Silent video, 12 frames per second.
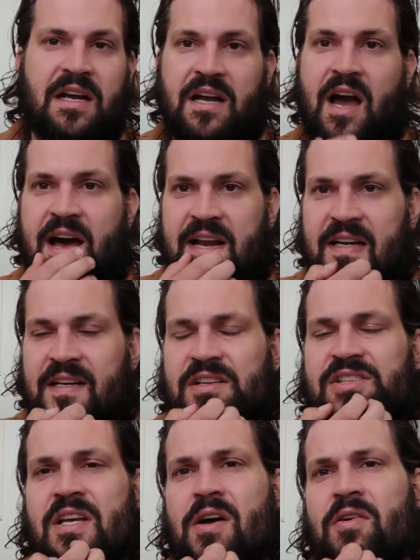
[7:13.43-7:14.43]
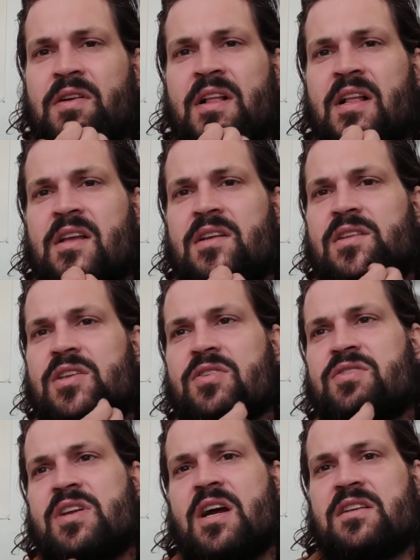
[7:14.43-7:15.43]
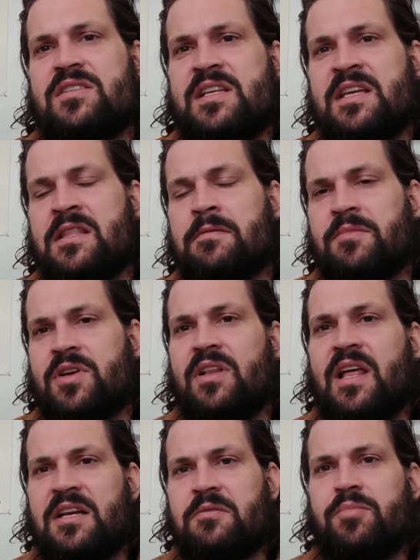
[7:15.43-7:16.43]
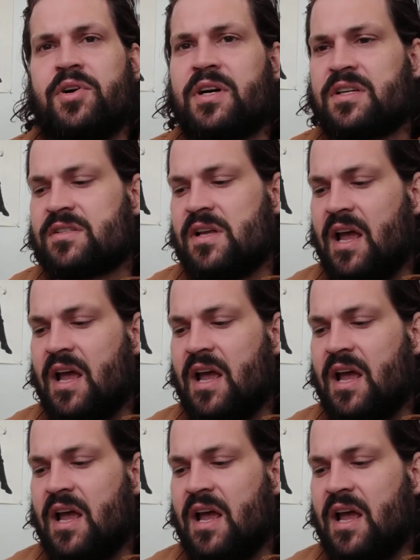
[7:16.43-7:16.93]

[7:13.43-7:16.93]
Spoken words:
got. So you start seeing them collect books.